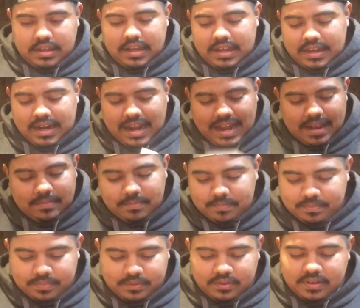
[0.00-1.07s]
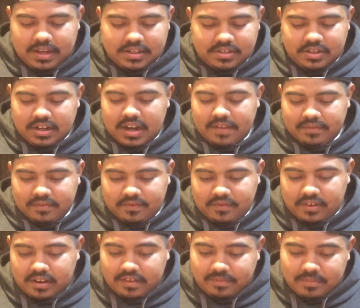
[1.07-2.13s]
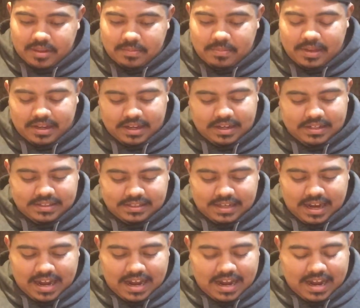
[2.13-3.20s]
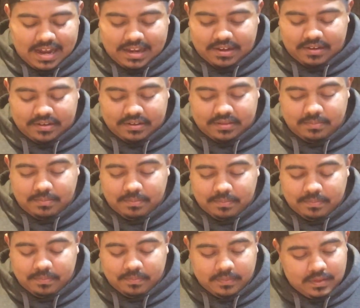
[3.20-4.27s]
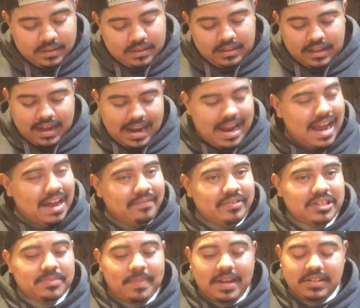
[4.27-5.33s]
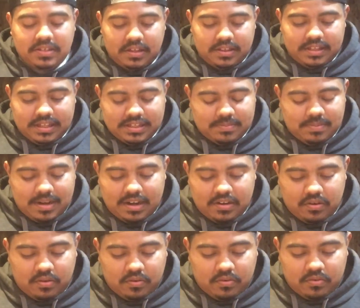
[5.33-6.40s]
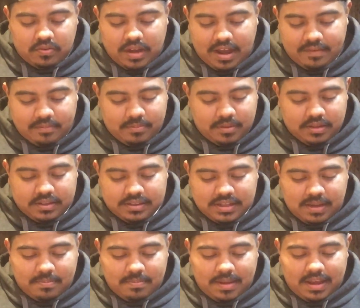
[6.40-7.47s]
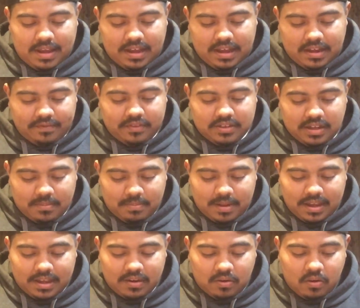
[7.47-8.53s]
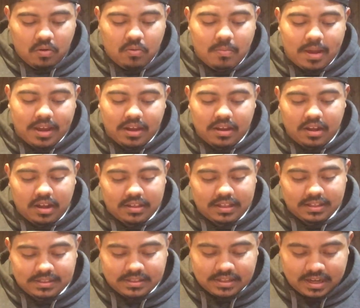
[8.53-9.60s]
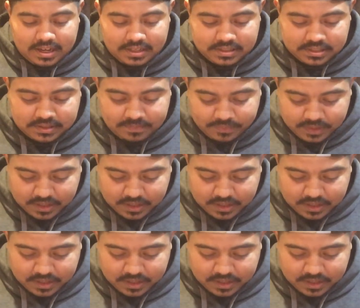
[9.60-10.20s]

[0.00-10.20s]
And I, you guys are going to have to forgive me because I, I have the specs on this, but I don't have them on the top of my, off the top of my head. Oh my God, that's nice.